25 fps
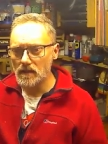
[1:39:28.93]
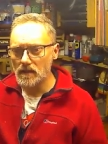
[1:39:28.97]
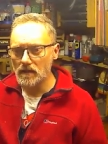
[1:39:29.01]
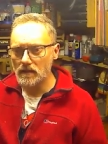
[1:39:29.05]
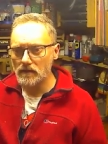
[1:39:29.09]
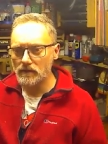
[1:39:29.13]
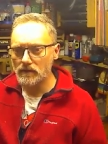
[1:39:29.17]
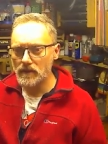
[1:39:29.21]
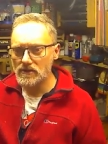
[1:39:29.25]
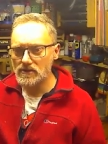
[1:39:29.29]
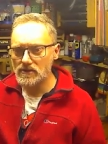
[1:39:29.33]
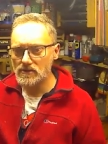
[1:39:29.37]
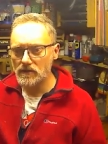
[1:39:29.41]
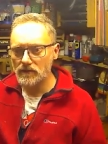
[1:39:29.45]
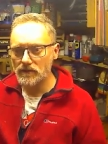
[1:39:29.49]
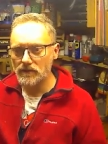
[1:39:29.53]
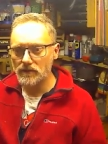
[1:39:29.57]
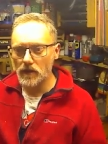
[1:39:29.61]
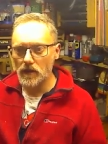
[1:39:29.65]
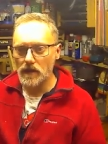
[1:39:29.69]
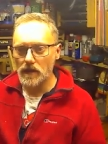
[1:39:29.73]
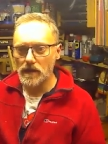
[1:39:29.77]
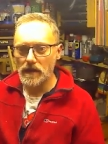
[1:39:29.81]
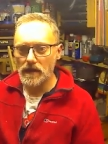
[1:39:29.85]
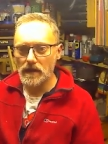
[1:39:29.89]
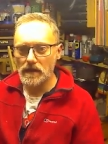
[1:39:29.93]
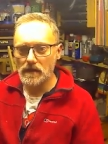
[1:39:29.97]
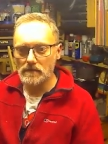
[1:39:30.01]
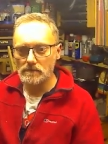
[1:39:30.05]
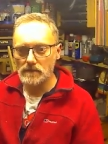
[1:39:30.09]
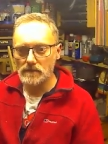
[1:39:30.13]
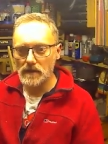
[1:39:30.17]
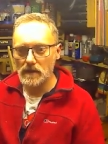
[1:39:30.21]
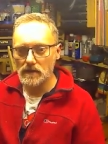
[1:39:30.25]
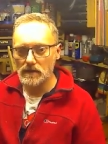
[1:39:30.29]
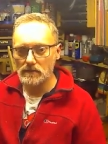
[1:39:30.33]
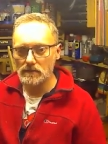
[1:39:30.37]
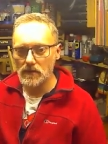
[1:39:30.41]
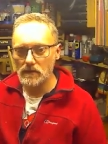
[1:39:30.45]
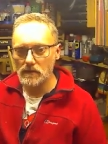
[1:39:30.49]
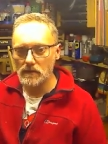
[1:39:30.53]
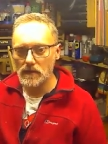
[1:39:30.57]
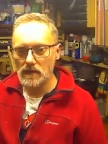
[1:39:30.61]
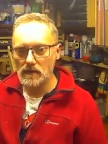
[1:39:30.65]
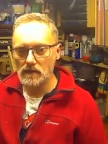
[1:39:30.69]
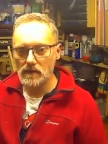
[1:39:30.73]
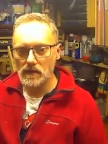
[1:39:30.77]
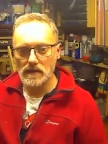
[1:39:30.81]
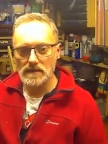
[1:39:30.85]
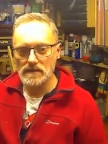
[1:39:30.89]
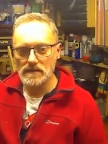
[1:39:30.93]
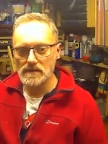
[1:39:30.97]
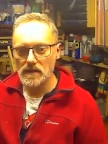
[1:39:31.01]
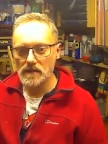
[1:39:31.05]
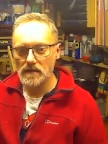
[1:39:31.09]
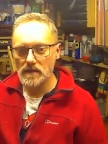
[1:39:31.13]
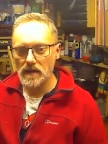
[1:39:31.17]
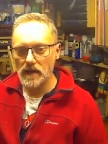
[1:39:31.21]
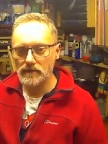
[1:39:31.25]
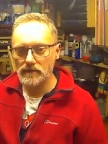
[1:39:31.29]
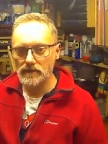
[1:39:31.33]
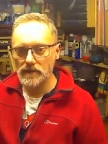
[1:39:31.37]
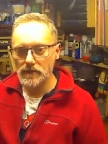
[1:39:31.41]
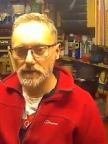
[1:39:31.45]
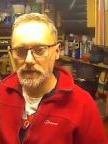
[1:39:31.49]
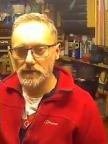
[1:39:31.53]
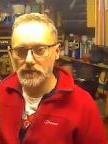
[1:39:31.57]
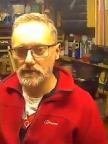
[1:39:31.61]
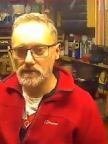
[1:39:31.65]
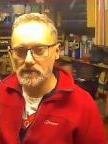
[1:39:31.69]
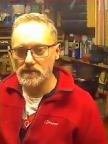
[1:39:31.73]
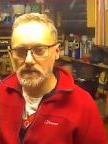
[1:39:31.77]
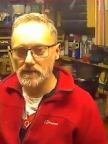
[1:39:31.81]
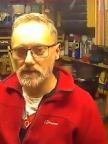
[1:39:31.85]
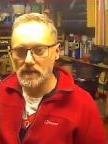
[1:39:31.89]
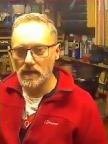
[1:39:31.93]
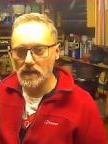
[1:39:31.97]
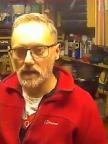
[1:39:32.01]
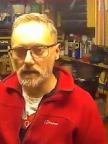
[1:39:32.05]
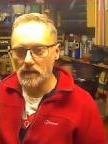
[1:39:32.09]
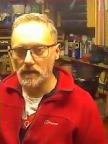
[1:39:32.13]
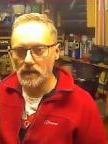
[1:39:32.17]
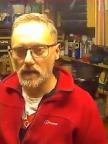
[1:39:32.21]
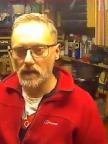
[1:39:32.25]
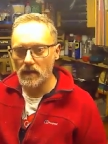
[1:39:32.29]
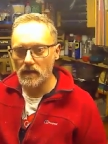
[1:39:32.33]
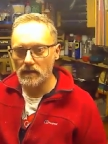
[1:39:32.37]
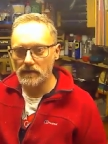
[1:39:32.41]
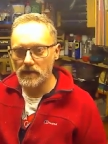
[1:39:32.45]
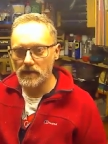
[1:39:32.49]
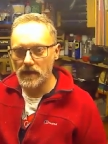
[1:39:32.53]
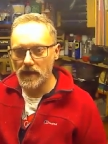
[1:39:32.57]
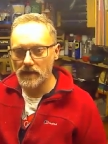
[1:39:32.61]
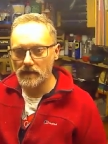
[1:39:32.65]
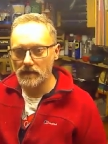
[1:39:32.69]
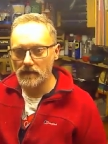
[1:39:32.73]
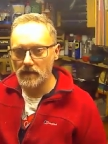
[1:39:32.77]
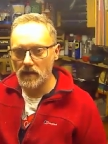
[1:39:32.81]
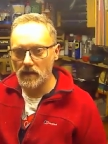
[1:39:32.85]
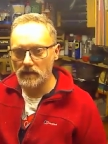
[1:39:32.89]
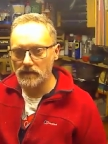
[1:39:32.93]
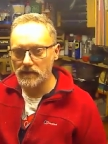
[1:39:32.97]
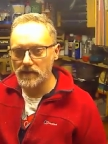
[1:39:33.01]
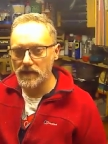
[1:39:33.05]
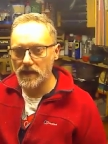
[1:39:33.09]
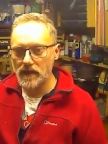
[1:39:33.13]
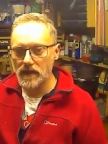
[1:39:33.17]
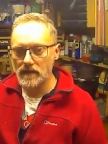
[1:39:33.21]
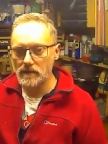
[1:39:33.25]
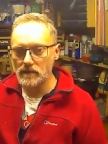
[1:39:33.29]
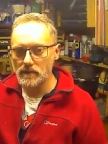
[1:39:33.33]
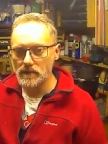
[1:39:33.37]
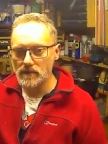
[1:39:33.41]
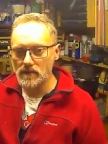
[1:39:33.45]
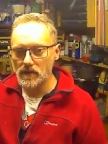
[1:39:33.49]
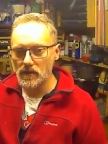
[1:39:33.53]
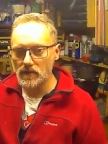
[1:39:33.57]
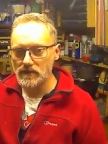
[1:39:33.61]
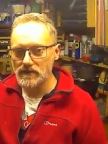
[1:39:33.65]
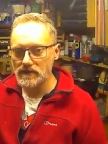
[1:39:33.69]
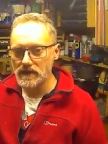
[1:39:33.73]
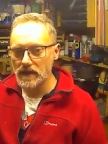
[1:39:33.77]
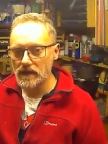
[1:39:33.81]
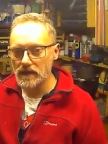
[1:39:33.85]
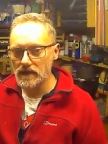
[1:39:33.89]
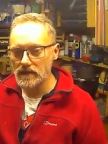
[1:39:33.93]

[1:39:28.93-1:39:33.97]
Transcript: finish on a Friday, and I'd be able to put them in on like a Sunday afternoon. So I'd get like half a day with contact